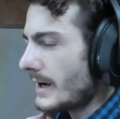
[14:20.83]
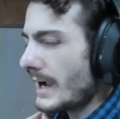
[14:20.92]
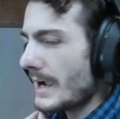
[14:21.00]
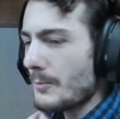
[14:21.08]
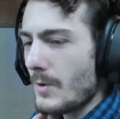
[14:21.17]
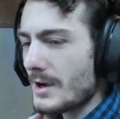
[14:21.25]

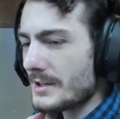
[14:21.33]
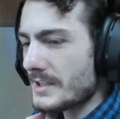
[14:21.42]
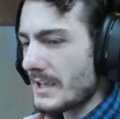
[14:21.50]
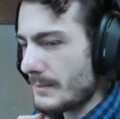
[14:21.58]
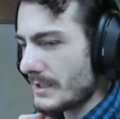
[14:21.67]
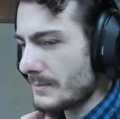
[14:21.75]
I want
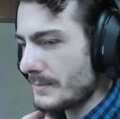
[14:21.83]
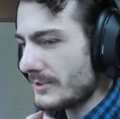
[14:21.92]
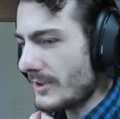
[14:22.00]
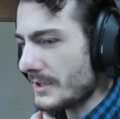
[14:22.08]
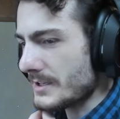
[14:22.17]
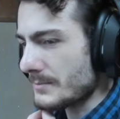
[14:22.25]
gaming to be
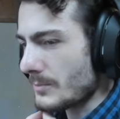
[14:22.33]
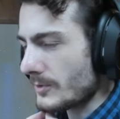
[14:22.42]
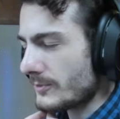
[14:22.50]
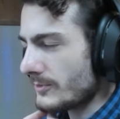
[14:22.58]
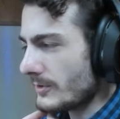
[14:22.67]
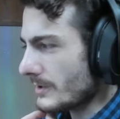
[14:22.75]
taken
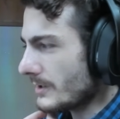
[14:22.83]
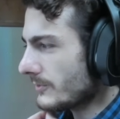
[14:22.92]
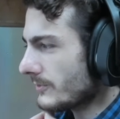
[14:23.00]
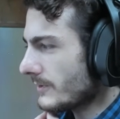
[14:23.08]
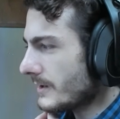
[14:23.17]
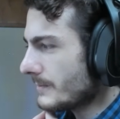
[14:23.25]
more
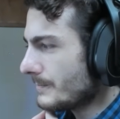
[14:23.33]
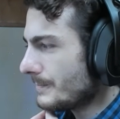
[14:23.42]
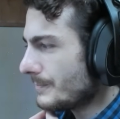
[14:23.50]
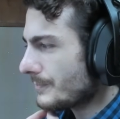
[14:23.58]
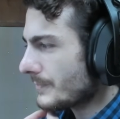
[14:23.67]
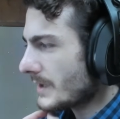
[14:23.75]
seriously
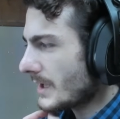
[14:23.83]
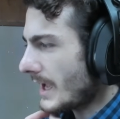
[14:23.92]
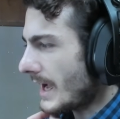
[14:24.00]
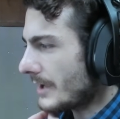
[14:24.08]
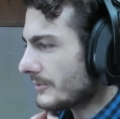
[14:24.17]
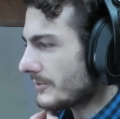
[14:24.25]

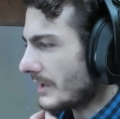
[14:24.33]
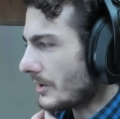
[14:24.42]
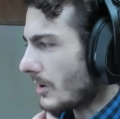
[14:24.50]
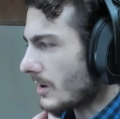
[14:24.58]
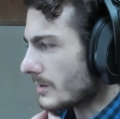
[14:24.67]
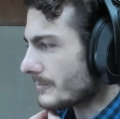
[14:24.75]
as
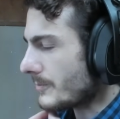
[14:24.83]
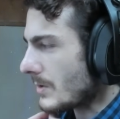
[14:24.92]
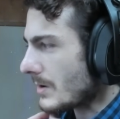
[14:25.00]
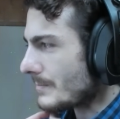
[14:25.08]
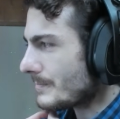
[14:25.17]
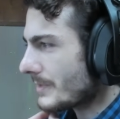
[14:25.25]
an art
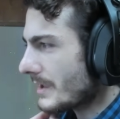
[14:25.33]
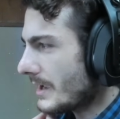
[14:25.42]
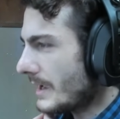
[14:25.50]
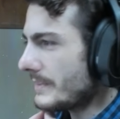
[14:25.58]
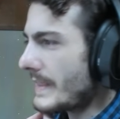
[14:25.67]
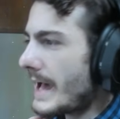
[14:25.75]
form.
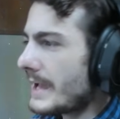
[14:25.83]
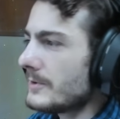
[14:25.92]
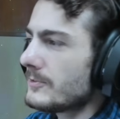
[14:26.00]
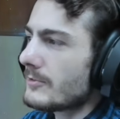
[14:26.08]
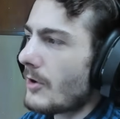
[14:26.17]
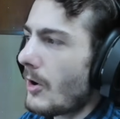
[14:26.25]
And that
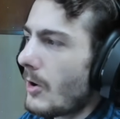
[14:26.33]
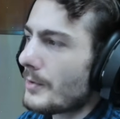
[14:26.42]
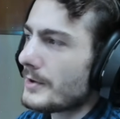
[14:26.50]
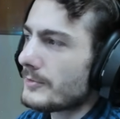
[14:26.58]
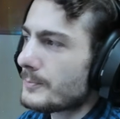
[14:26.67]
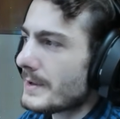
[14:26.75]
used to
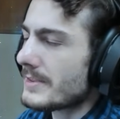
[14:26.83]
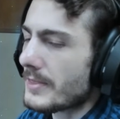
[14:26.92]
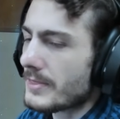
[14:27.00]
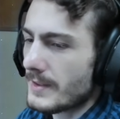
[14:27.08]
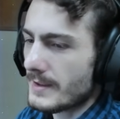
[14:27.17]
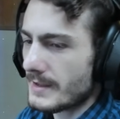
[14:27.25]
always be
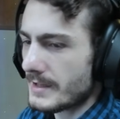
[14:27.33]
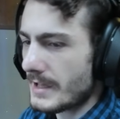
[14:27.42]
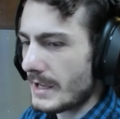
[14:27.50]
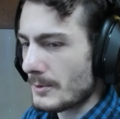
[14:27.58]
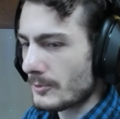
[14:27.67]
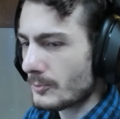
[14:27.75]
the thing that
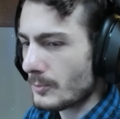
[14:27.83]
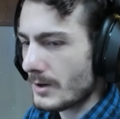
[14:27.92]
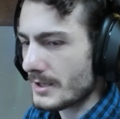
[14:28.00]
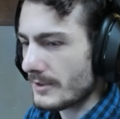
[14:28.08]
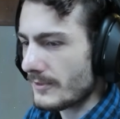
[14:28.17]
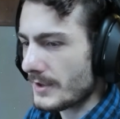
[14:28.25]
gamers
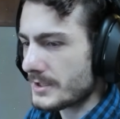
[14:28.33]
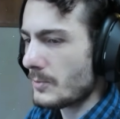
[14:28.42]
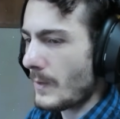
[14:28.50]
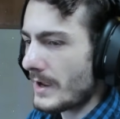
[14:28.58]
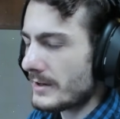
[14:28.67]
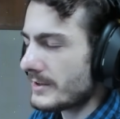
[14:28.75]
wanted. Like,
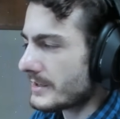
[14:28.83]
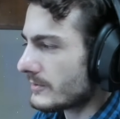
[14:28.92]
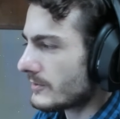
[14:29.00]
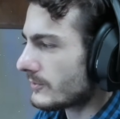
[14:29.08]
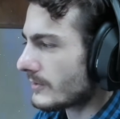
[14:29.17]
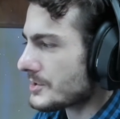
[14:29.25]
you went into
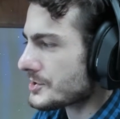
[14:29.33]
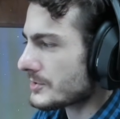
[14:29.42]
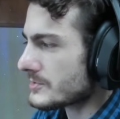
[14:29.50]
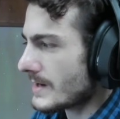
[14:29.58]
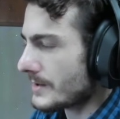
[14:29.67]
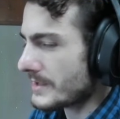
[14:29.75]

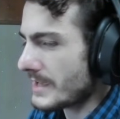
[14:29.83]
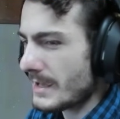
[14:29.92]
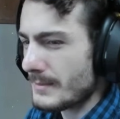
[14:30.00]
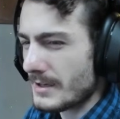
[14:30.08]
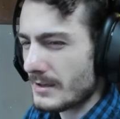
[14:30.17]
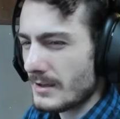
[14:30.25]
discussions around
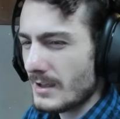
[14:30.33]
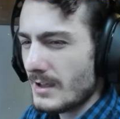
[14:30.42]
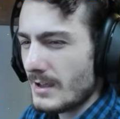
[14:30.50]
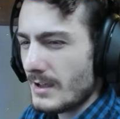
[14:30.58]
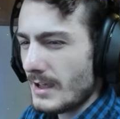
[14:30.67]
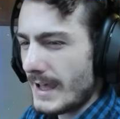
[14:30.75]
gaming,
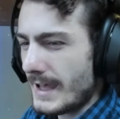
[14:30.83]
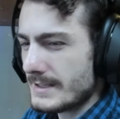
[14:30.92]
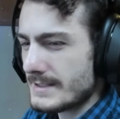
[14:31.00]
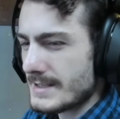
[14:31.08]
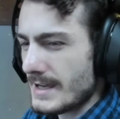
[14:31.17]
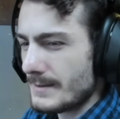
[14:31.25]

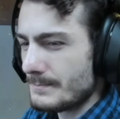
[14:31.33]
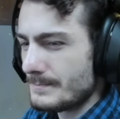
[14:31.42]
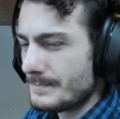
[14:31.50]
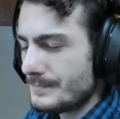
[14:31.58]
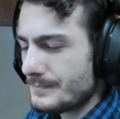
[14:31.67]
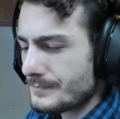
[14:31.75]
and um,